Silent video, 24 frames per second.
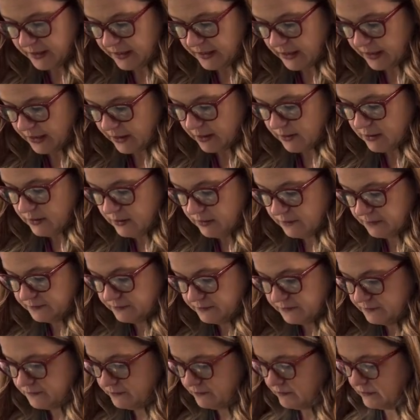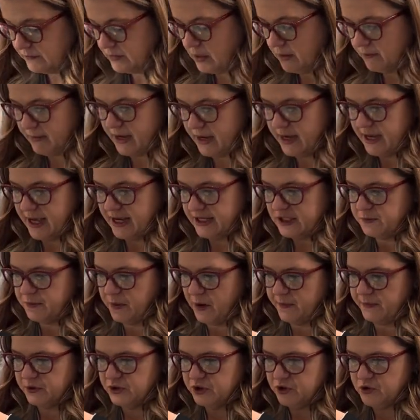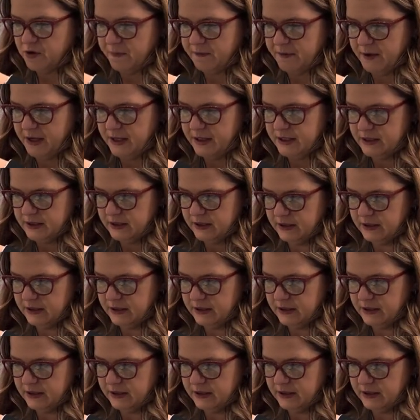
here, my next purple strip in,